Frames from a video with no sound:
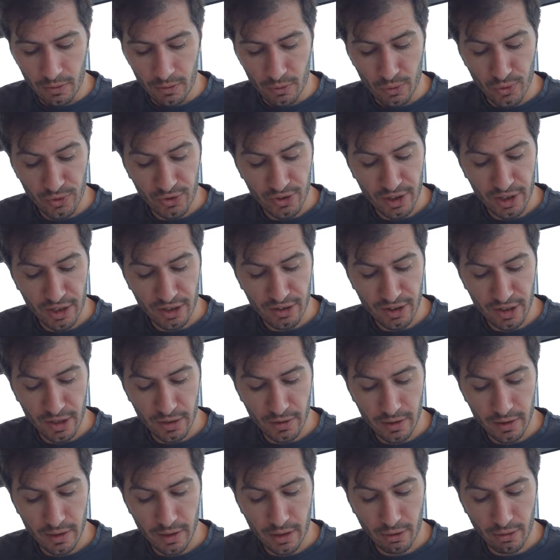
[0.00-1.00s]
Also need to
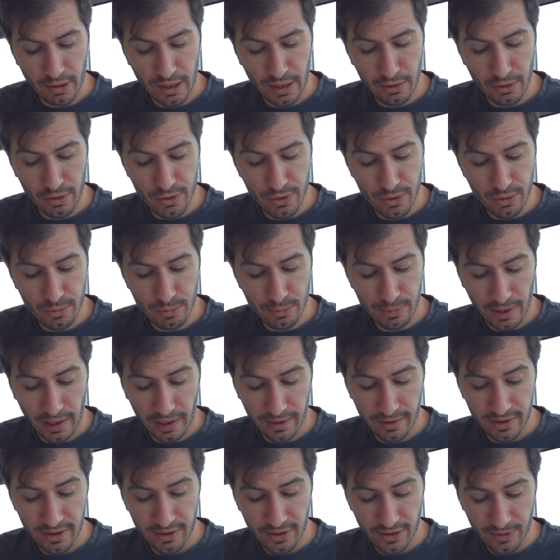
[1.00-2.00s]
know that the Crown Court
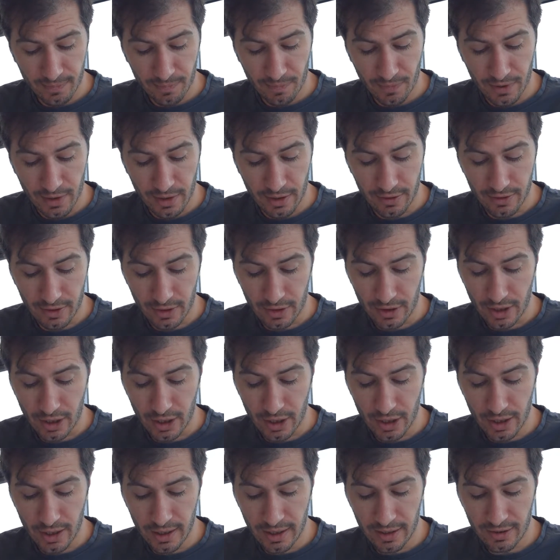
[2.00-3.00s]
practice is that the
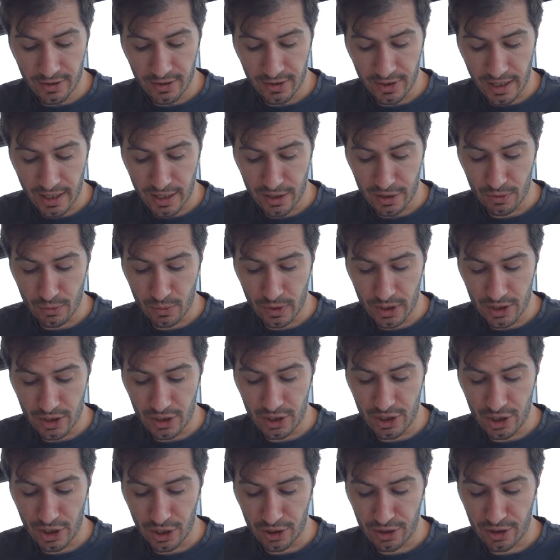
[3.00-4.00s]
earliest stage at which a
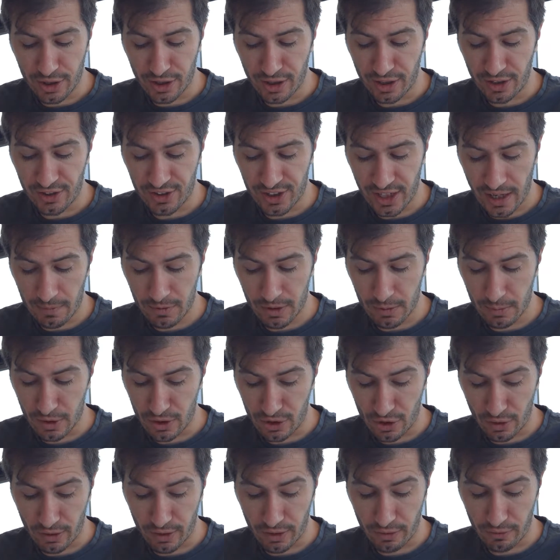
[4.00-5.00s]
judge can accept a
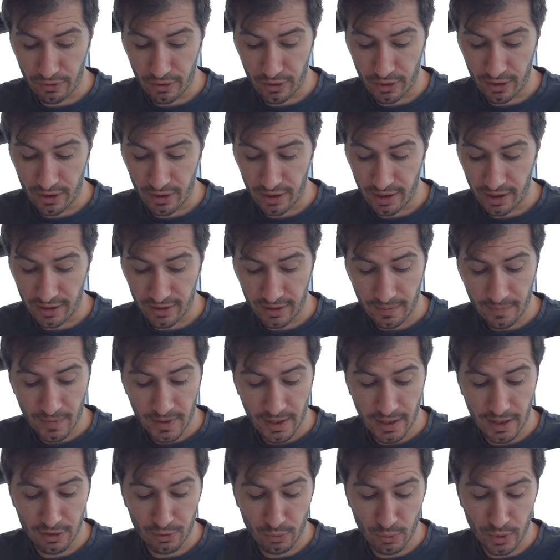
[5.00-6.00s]
majority verdict
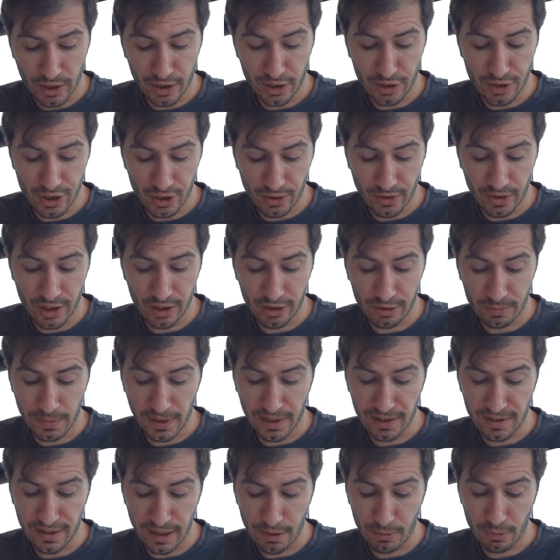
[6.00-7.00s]
is when the jury has
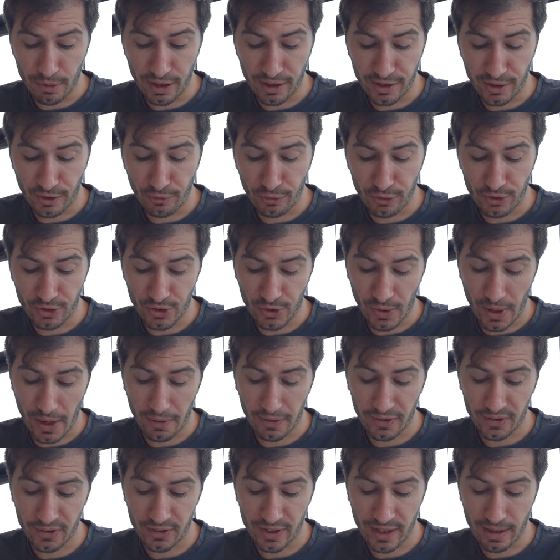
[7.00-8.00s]
been deliberating for 2
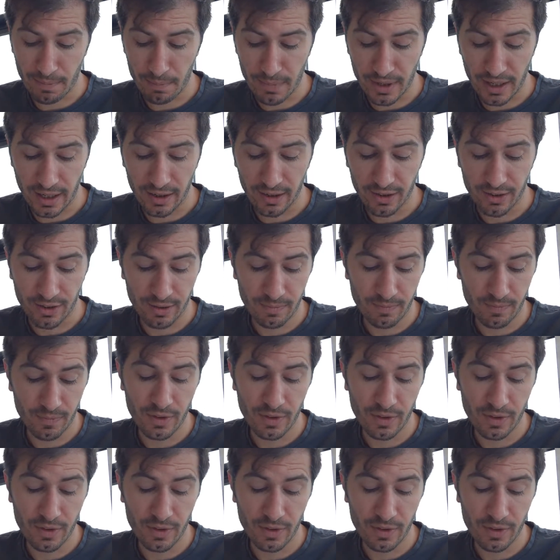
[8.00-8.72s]
hours 10 minutes,